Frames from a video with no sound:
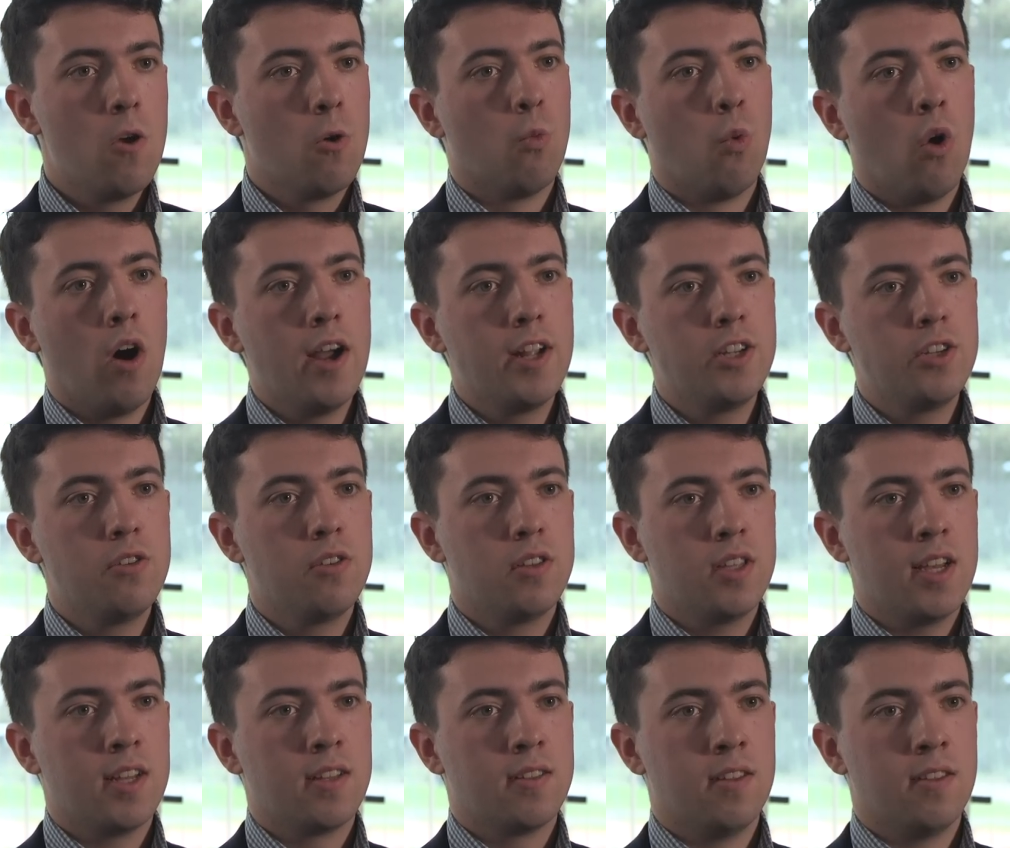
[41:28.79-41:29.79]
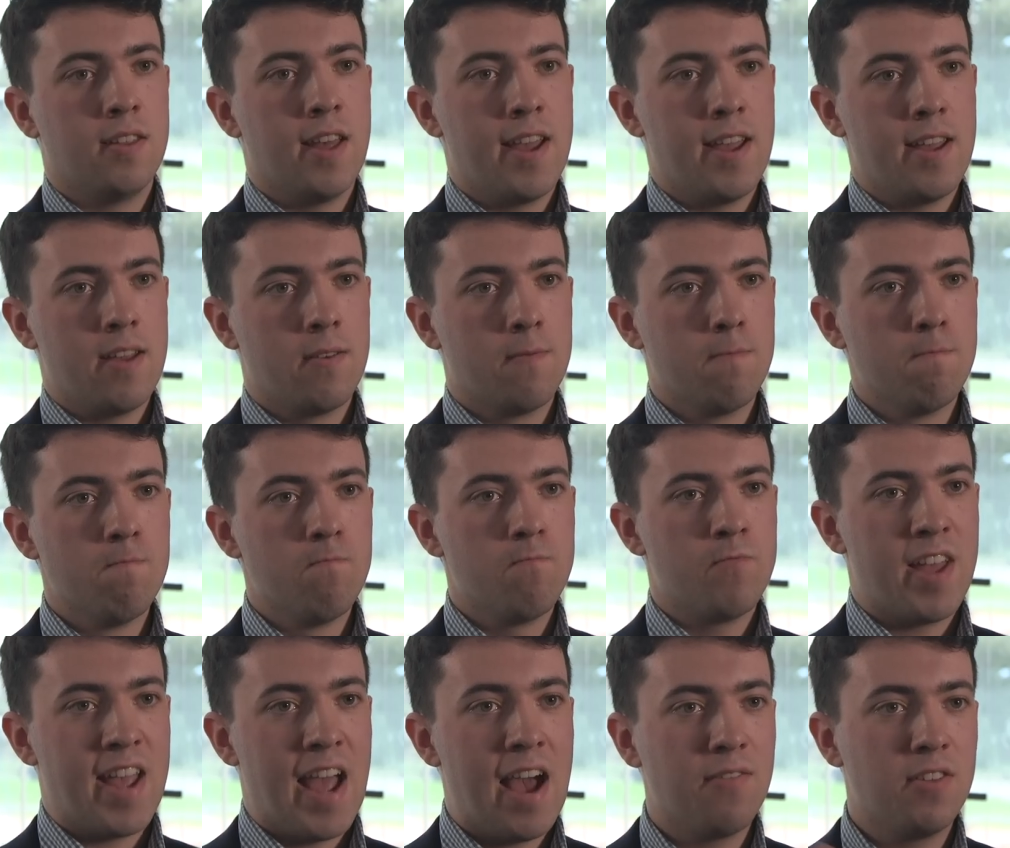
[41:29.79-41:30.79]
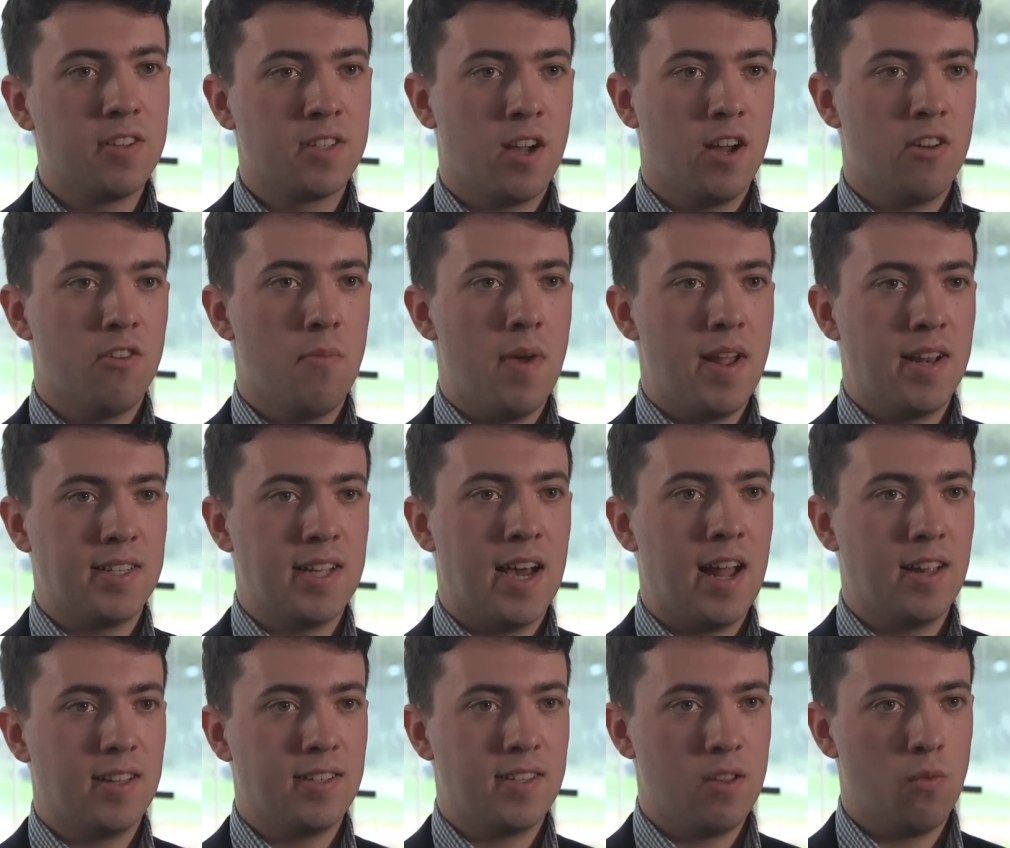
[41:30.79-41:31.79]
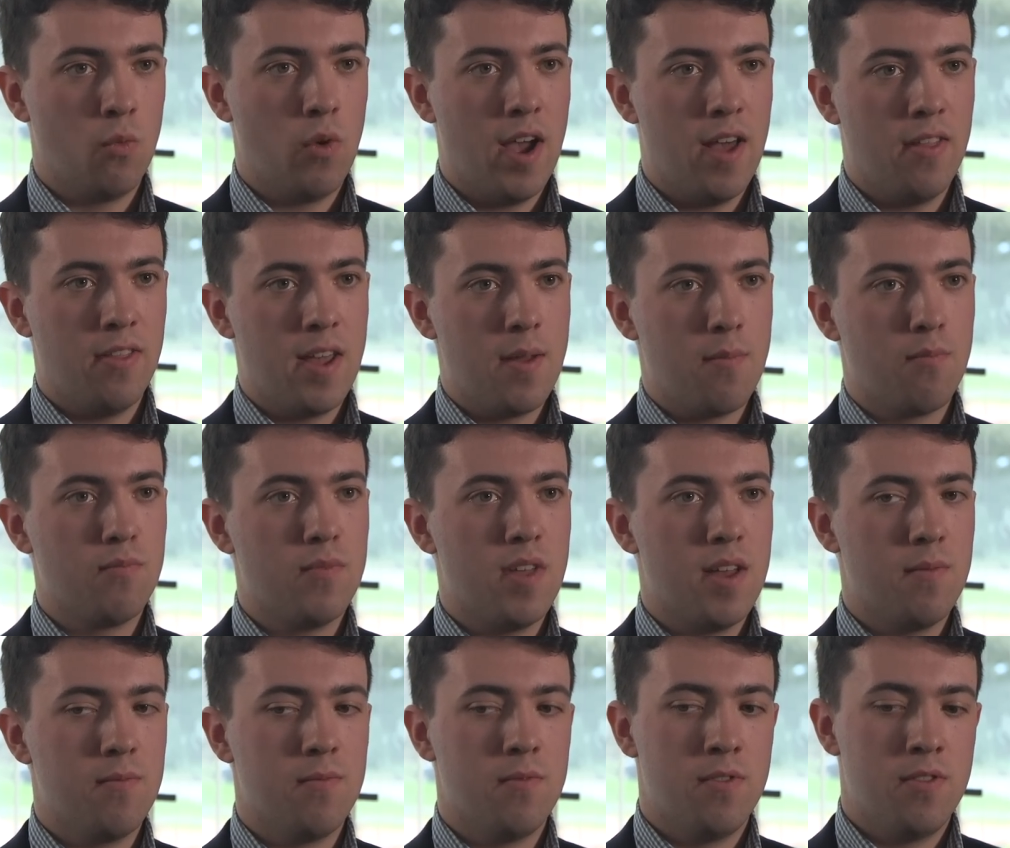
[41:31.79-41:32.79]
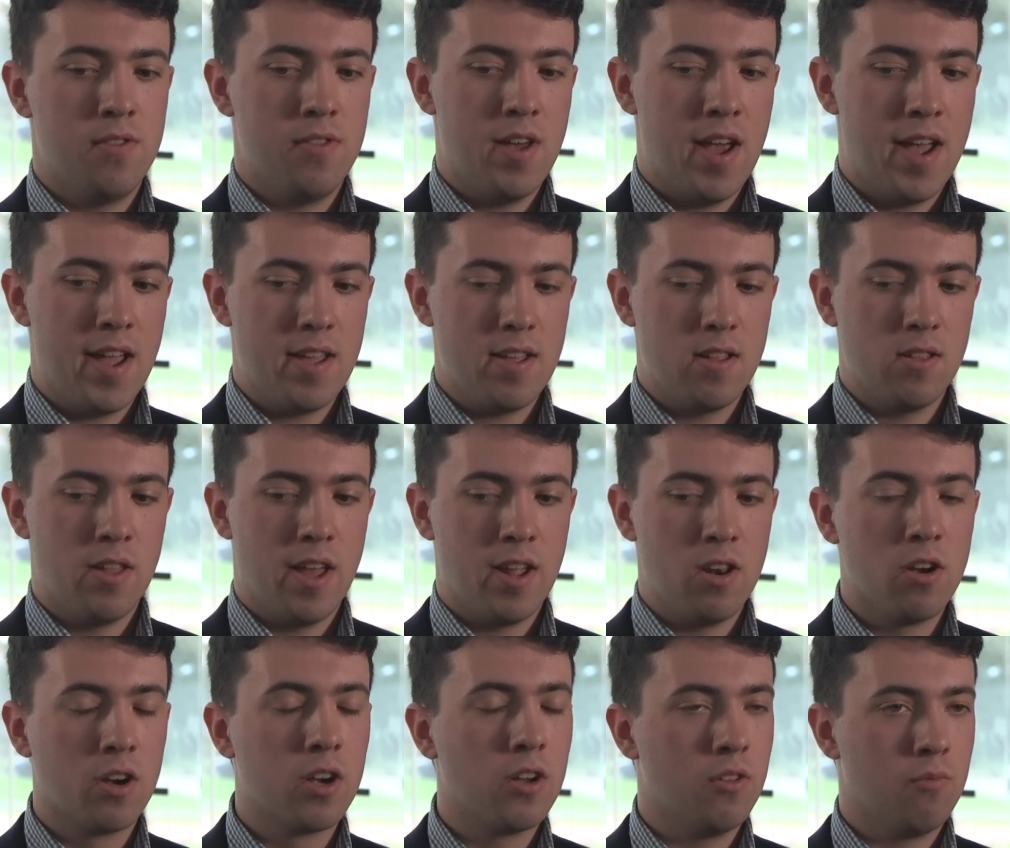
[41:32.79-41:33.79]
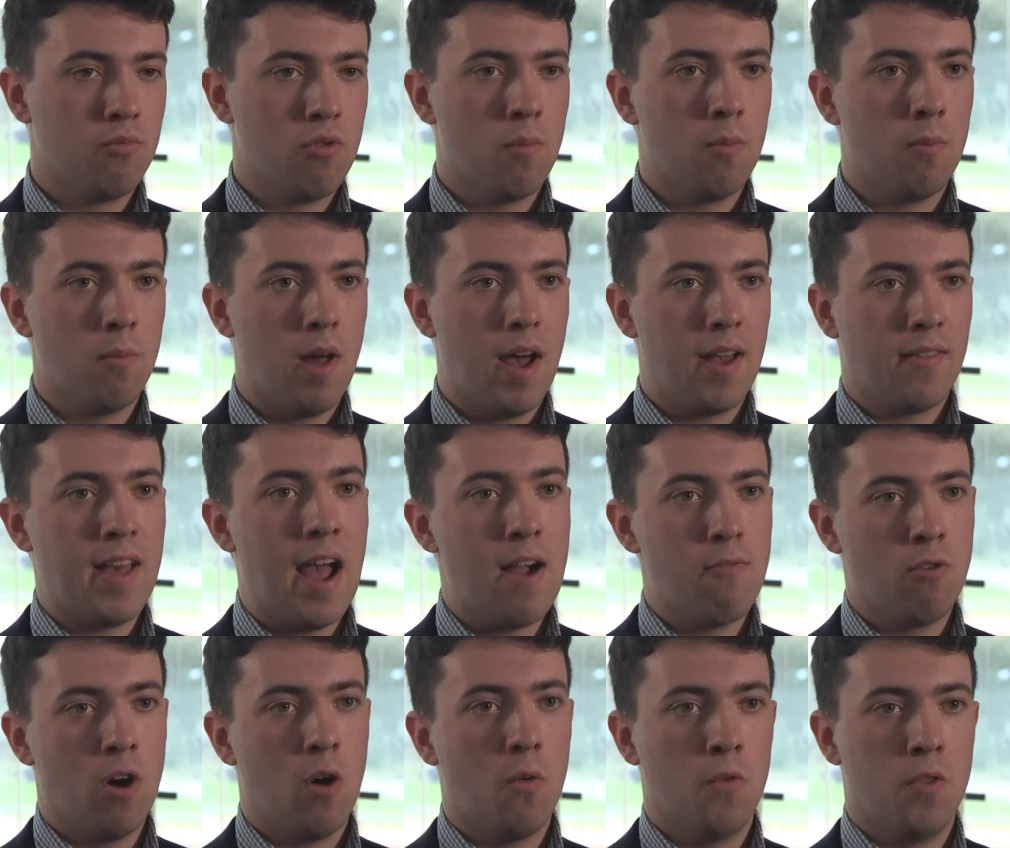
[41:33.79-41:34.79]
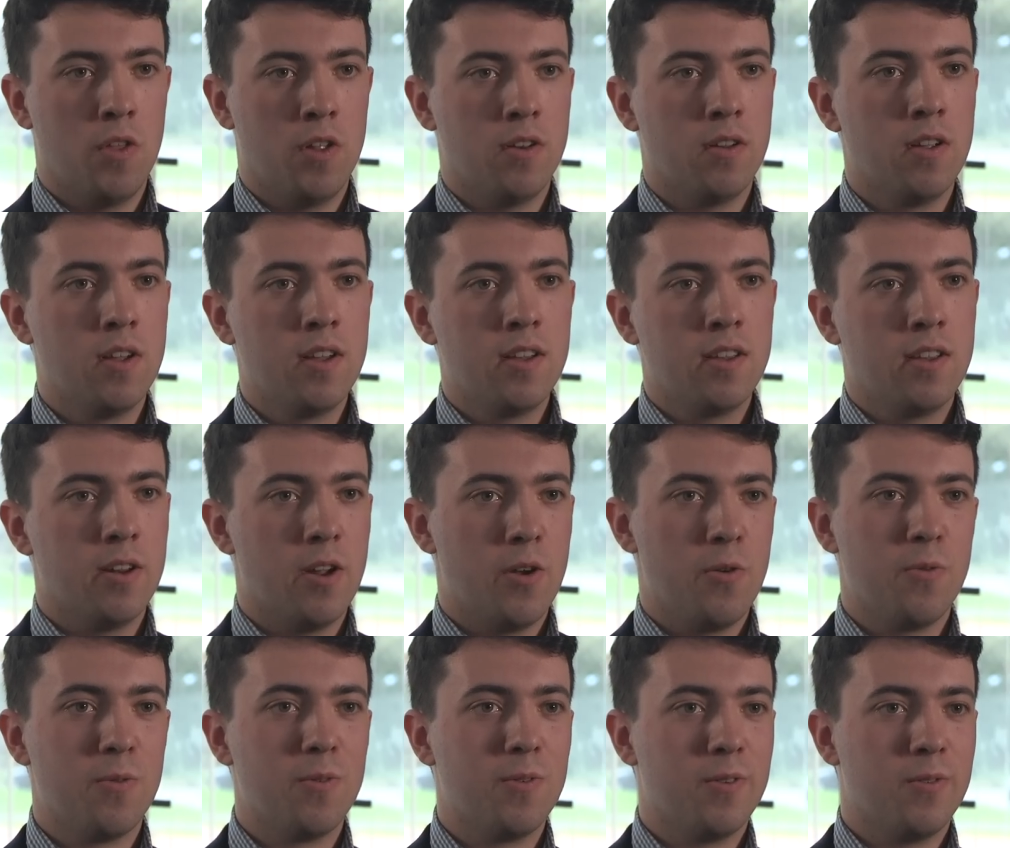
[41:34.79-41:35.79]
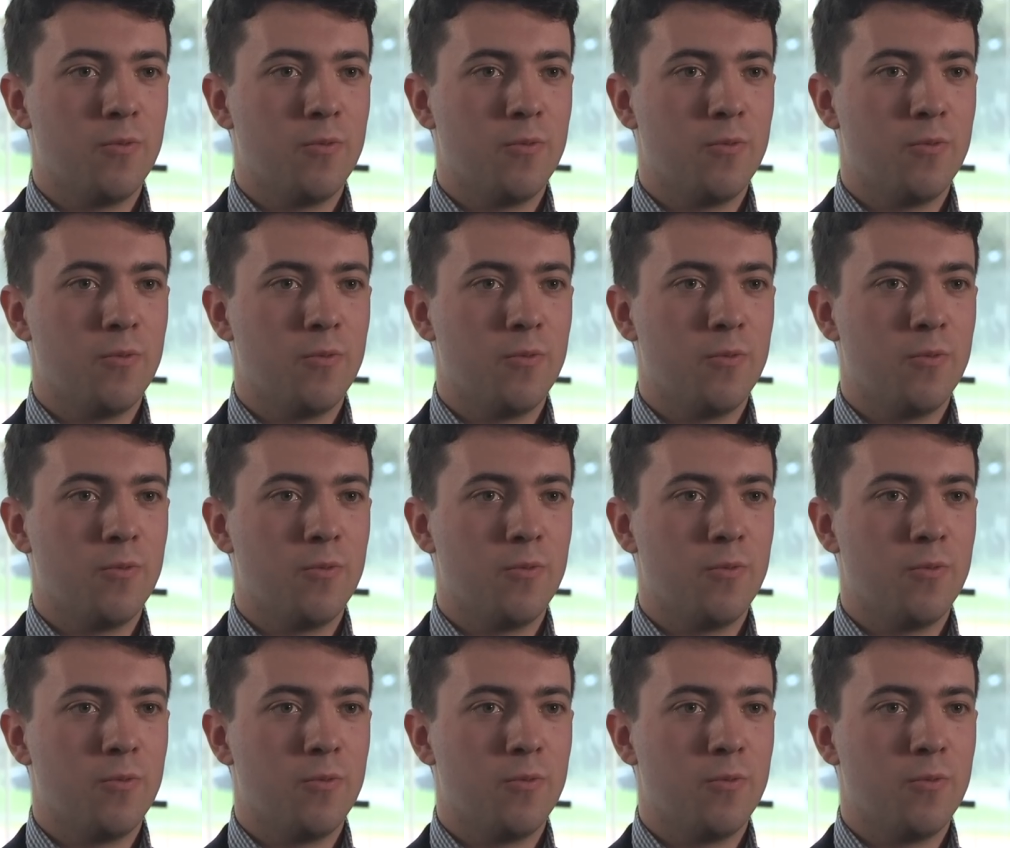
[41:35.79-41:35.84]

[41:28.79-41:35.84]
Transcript: Why do you think that they have this kind of mentality where they look at the problem like that rather than, you know,